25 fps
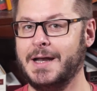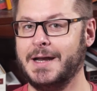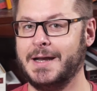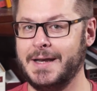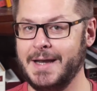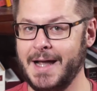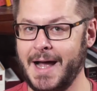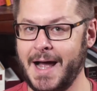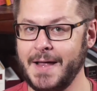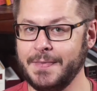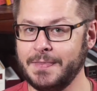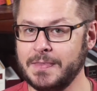
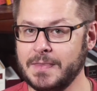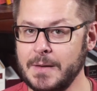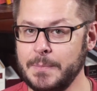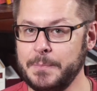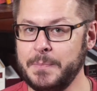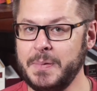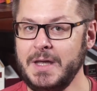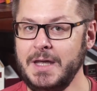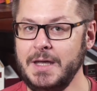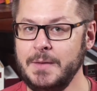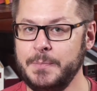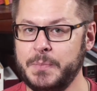not the
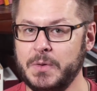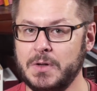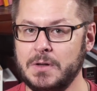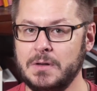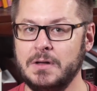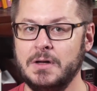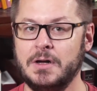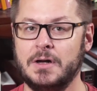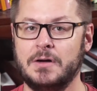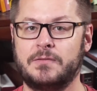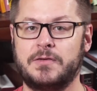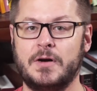
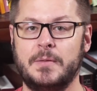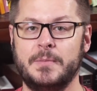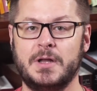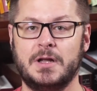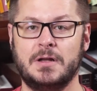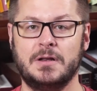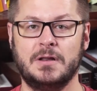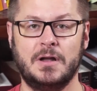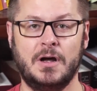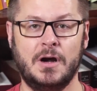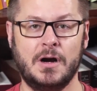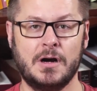people from
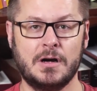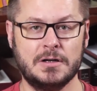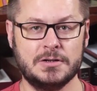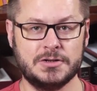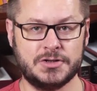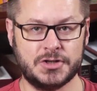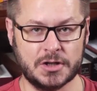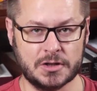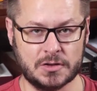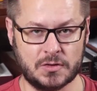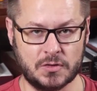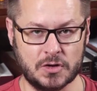the
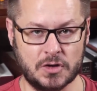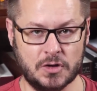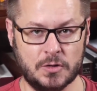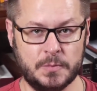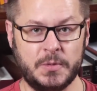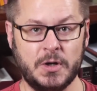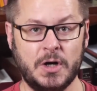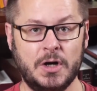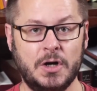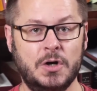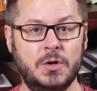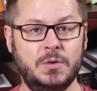larger
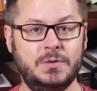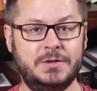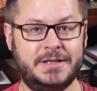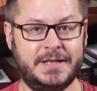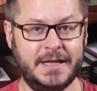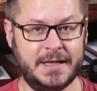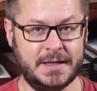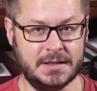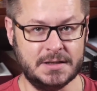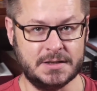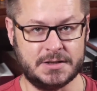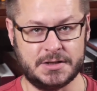group who
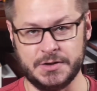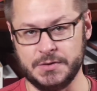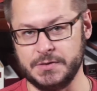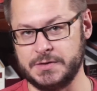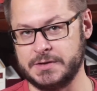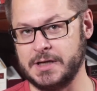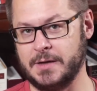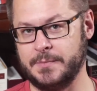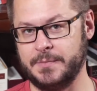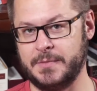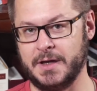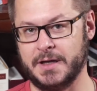didn't do
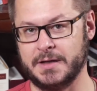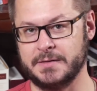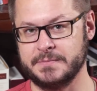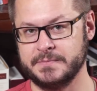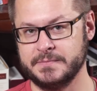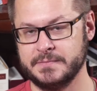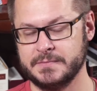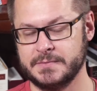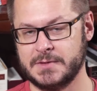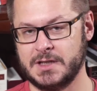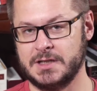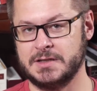something
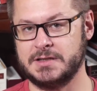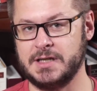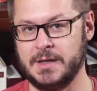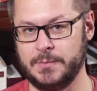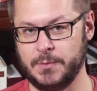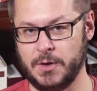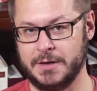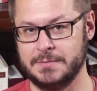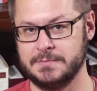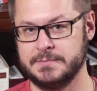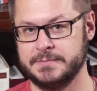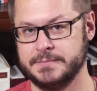to
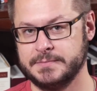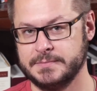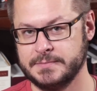someone.